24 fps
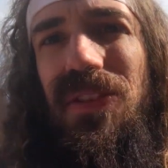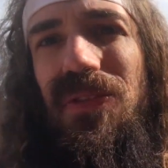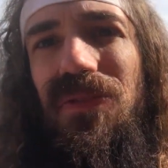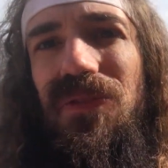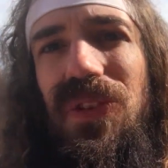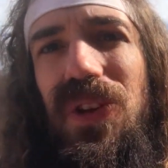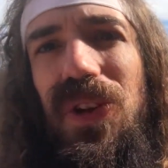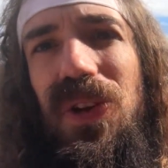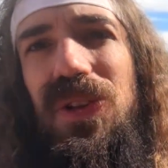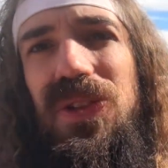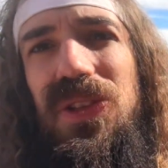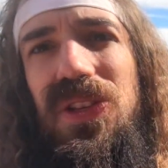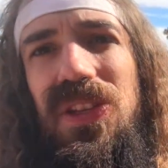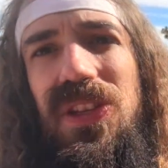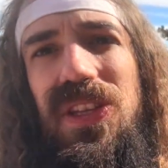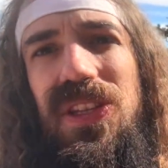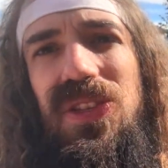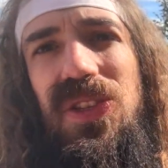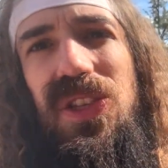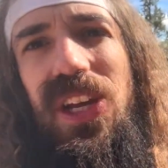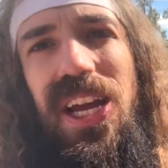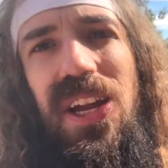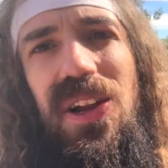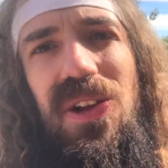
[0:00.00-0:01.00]
videos on
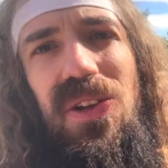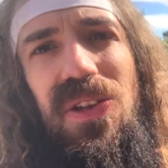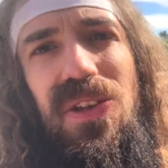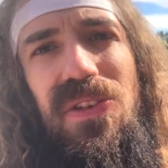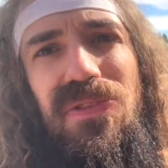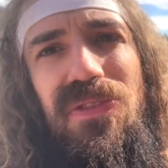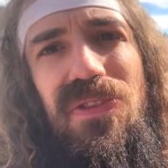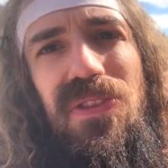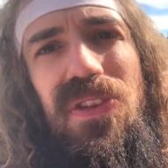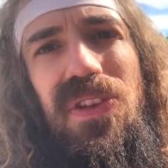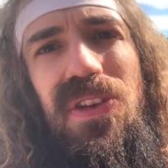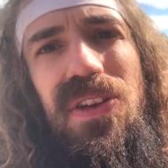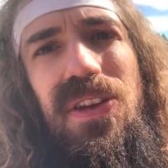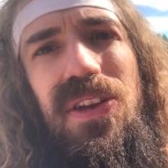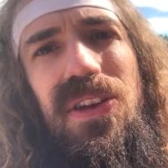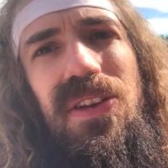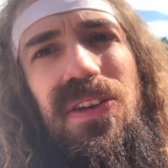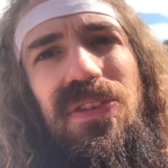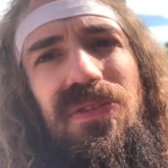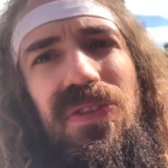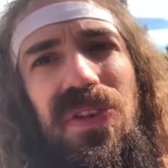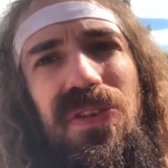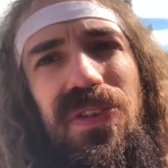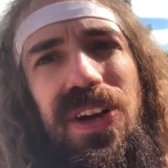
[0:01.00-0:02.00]
this channel if
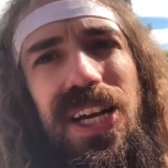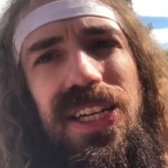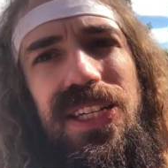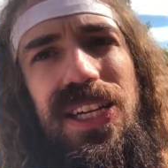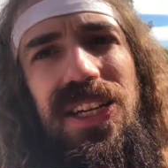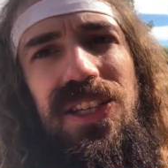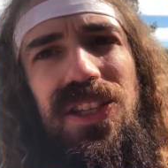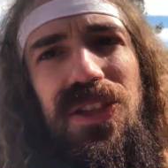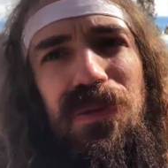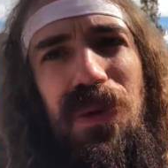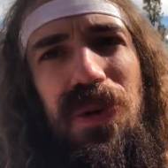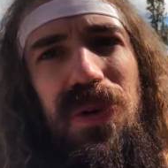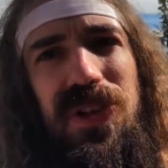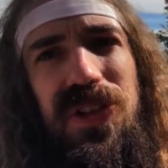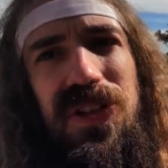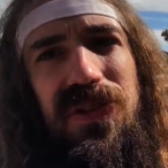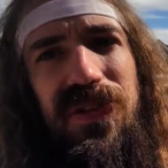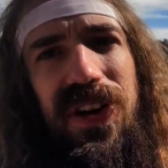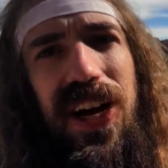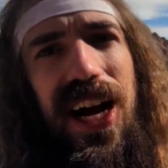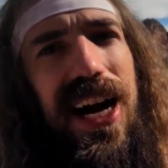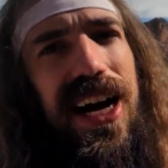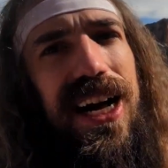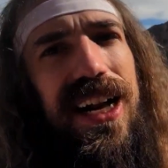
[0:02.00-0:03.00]
you've got testimonies
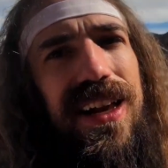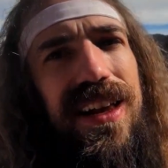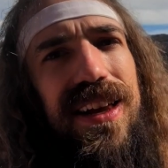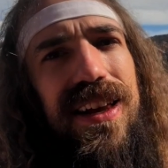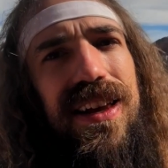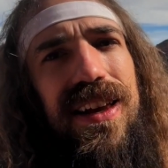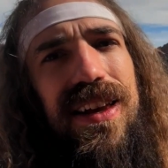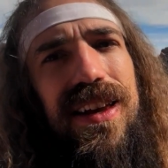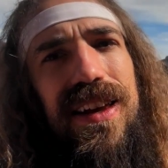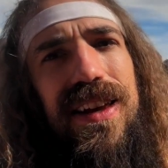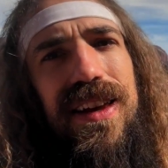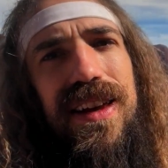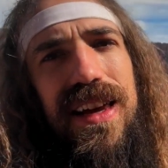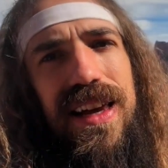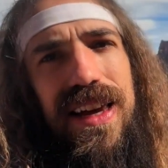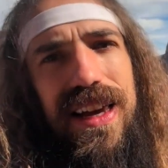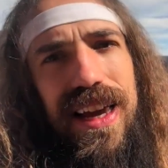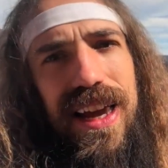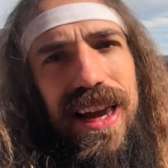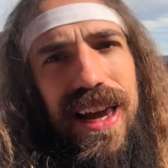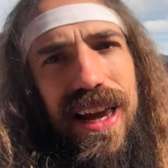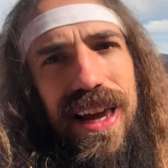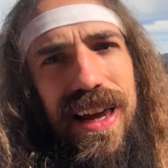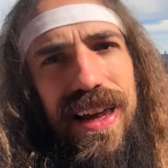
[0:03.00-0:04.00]
of God.
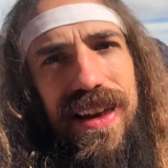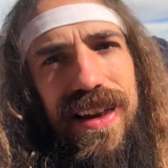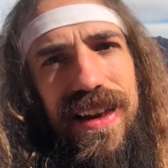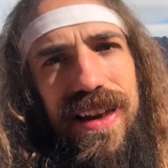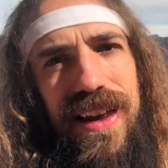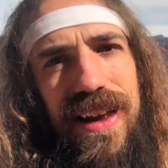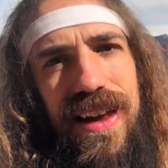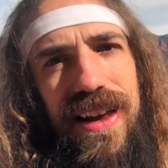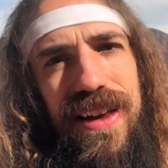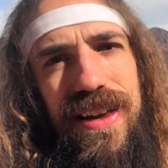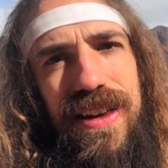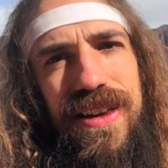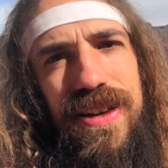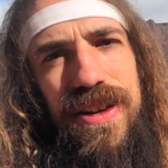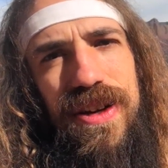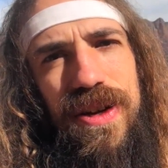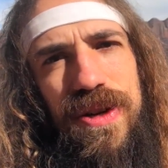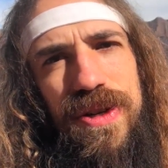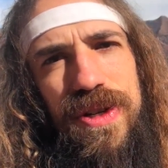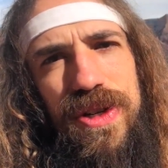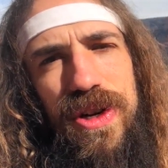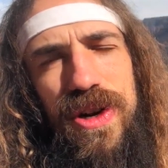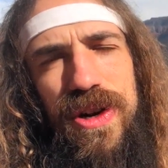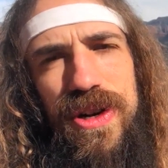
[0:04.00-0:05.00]
And
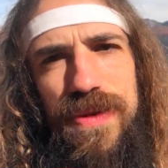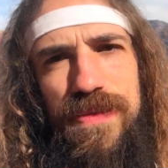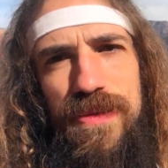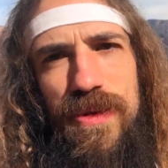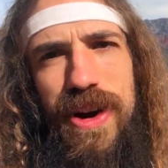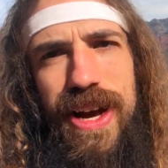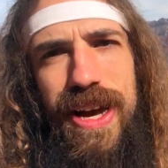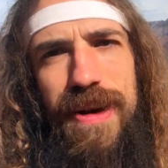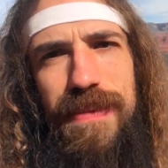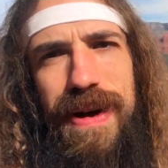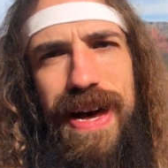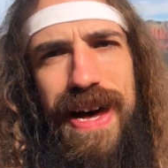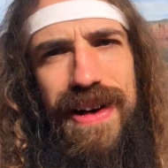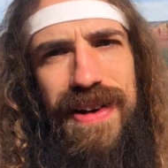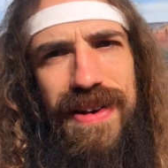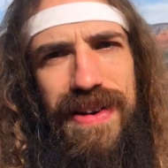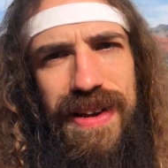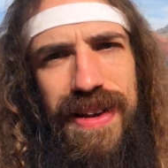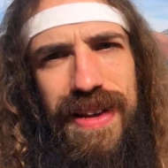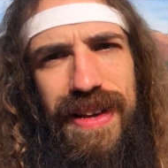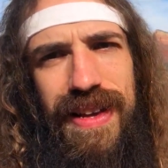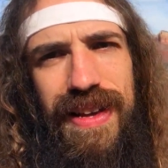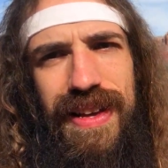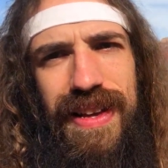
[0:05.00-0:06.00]
encourage you all to pray about
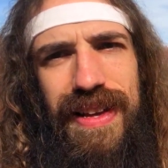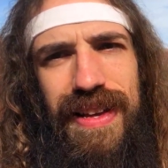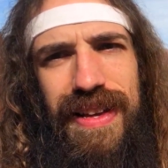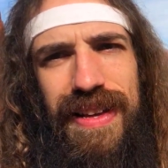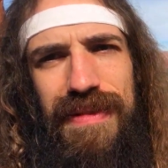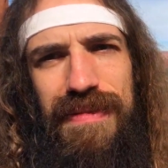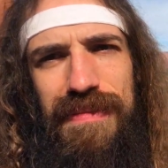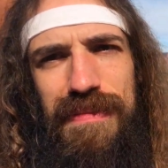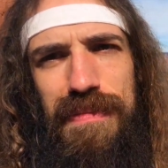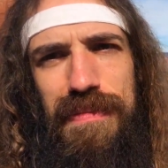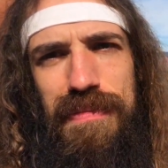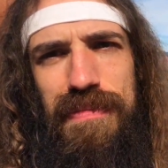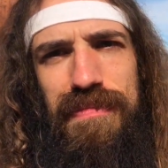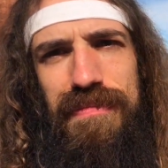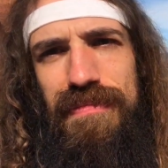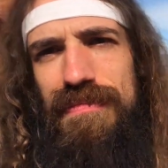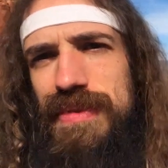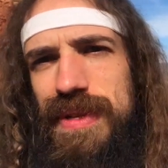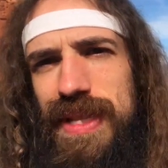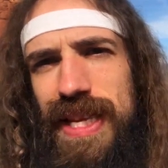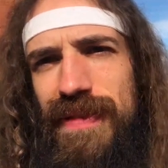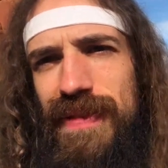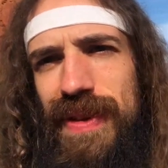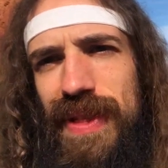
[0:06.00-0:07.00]

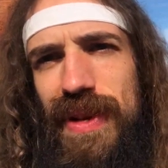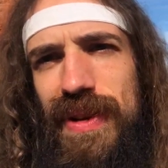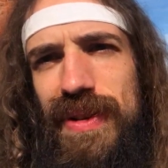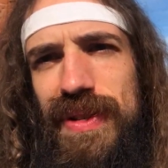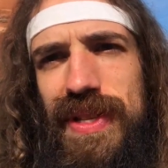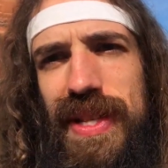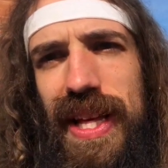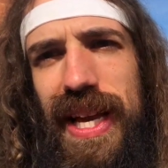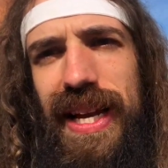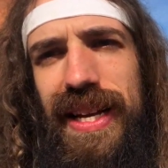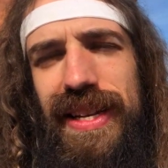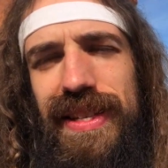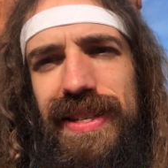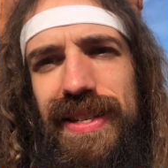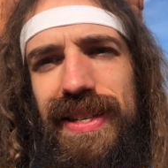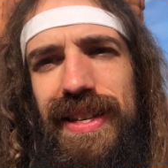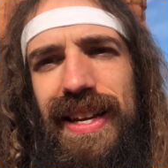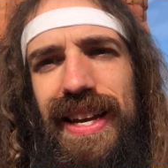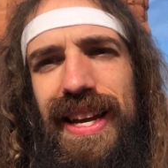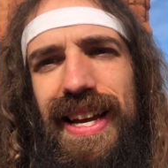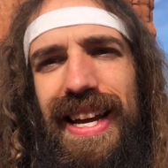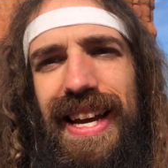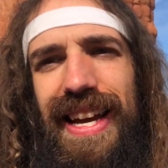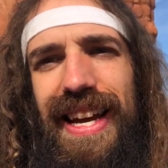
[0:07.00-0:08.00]
believing those things.
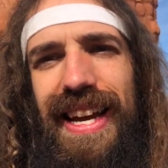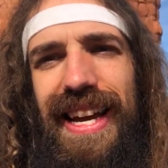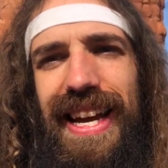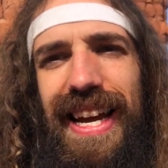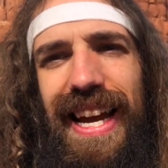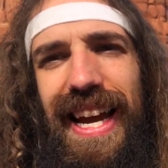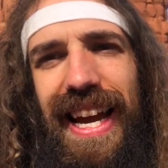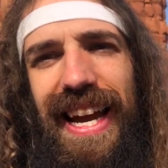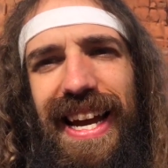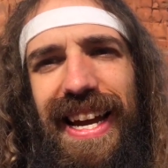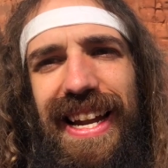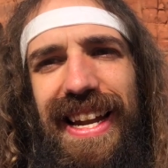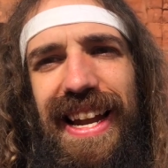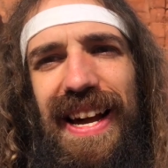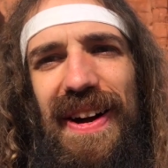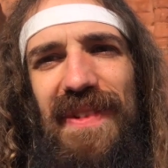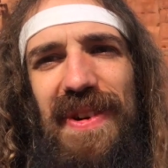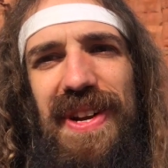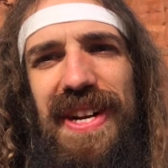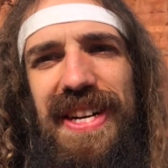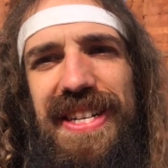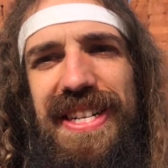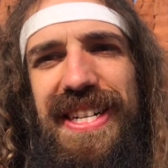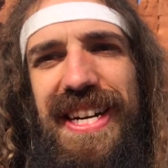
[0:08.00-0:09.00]
And I
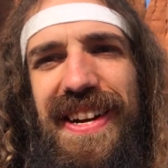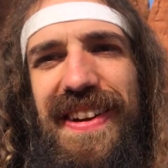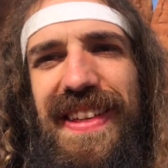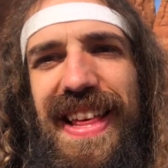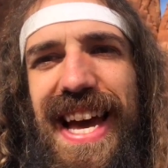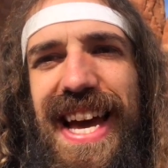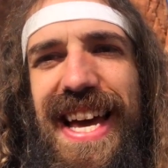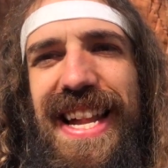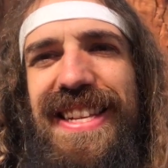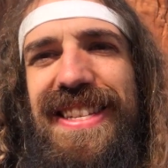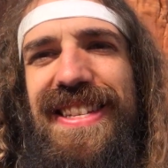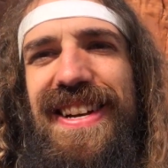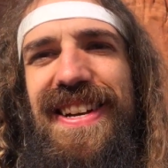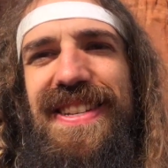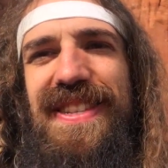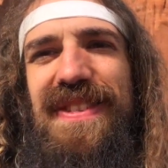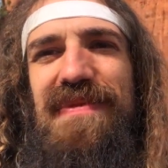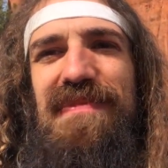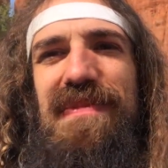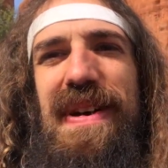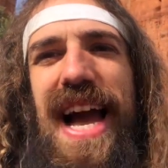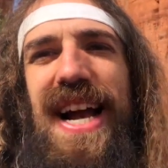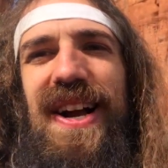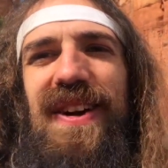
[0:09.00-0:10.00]
wanted to share that. It's
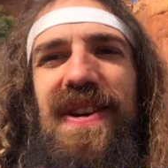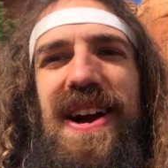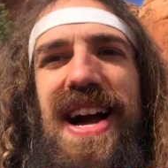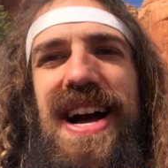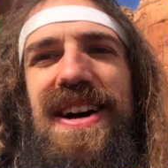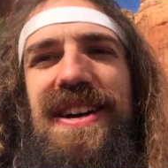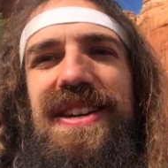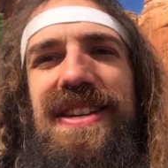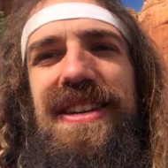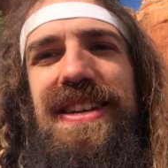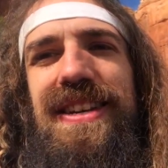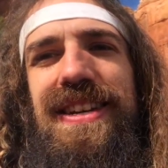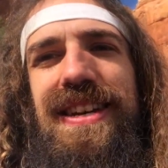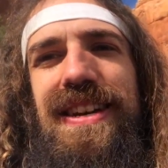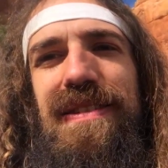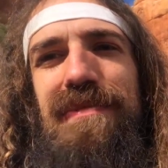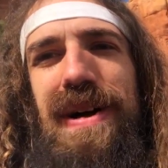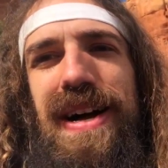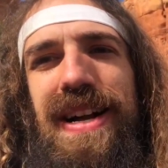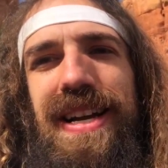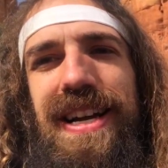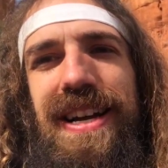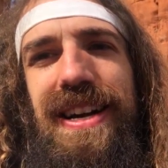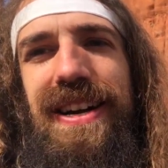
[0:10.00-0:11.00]
awesome background.
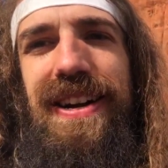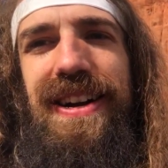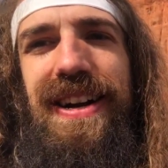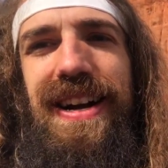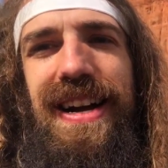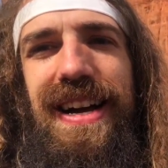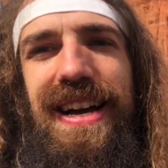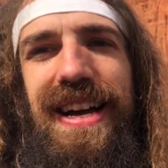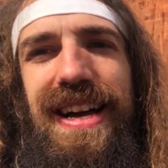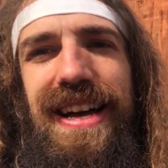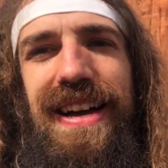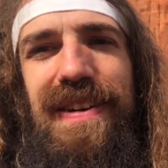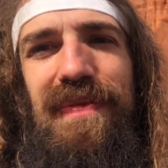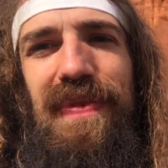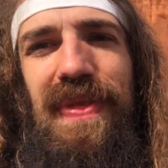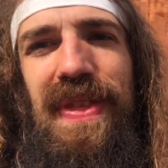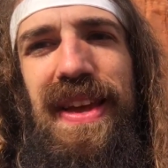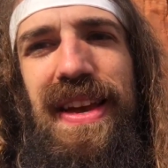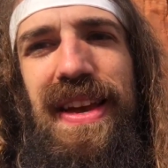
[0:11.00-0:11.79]
I'm out here